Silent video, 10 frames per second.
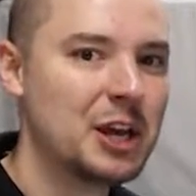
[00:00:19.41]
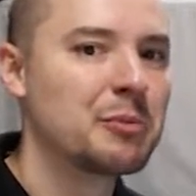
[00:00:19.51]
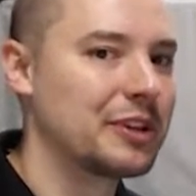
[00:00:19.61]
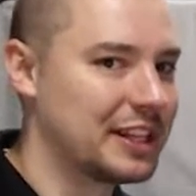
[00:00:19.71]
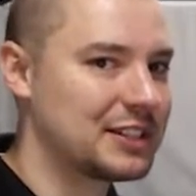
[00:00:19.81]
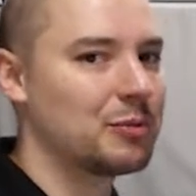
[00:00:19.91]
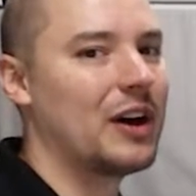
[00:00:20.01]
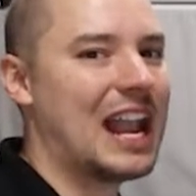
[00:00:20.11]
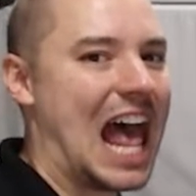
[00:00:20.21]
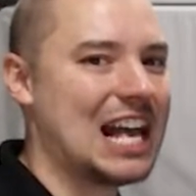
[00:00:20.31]
But this
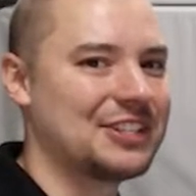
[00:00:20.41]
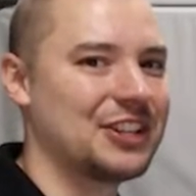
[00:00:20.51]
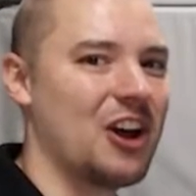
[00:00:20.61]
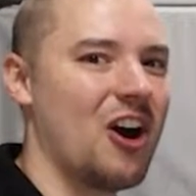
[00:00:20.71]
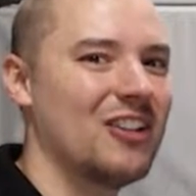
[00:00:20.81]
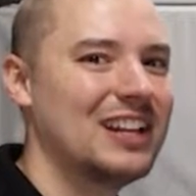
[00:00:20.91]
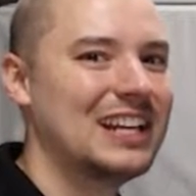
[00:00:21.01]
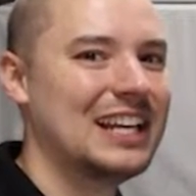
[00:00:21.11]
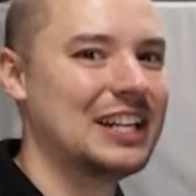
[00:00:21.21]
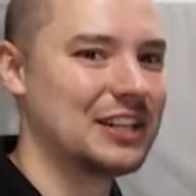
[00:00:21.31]
one has it all.
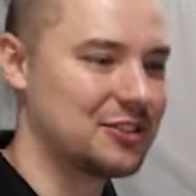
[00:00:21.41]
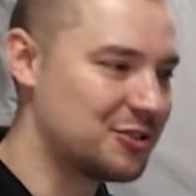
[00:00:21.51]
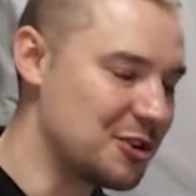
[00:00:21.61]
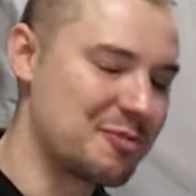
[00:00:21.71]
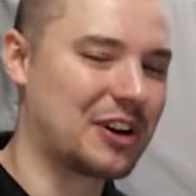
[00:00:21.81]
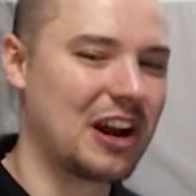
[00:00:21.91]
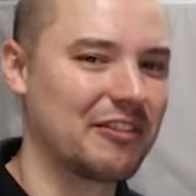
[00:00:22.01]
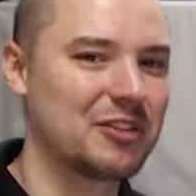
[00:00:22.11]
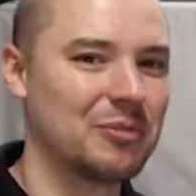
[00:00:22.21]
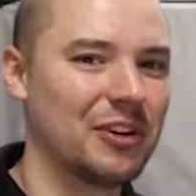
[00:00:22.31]
It is super
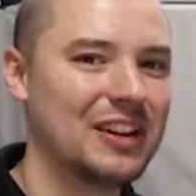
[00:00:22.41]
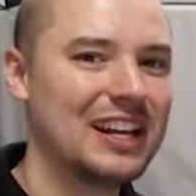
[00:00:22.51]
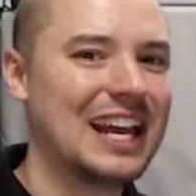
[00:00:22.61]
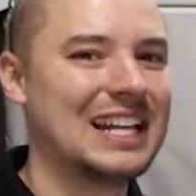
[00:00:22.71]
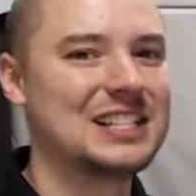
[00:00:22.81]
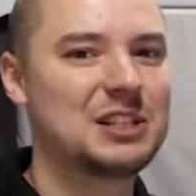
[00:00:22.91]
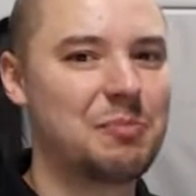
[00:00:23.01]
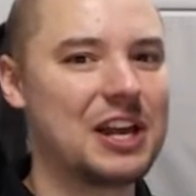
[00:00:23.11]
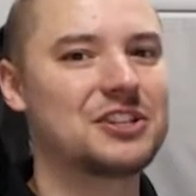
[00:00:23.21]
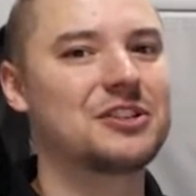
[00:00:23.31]
comfortable and
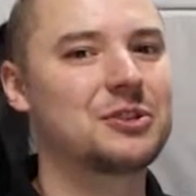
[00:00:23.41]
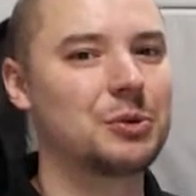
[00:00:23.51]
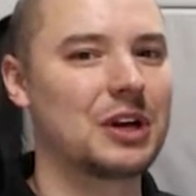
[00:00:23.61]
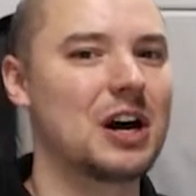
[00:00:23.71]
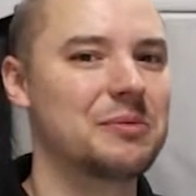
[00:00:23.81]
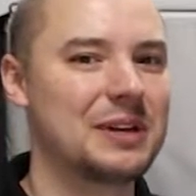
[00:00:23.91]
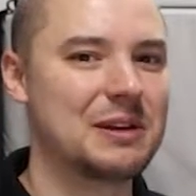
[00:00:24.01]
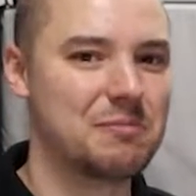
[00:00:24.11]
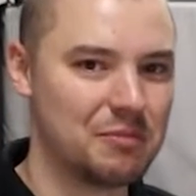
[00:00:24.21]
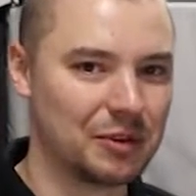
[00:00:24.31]
spacious to
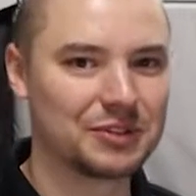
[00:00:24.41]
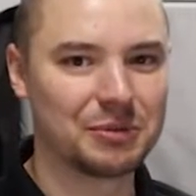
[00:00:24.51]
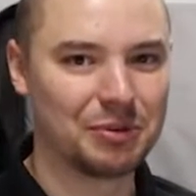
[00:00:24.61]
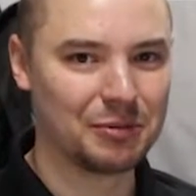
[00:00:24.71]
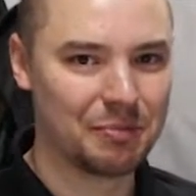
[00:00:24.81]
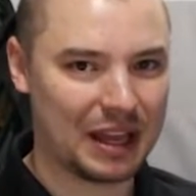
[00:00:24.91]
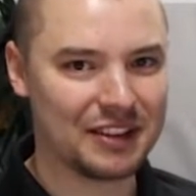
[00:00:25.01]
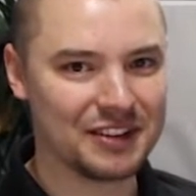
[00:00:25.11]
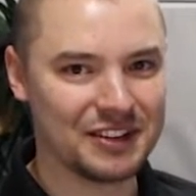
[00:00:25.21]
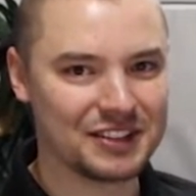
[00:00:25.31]
accommodate multiple
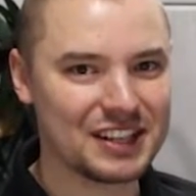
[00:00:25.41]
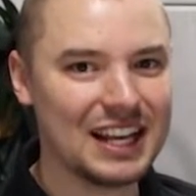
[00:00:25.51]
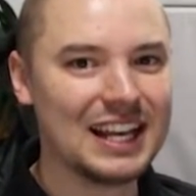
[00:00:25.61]
bathers.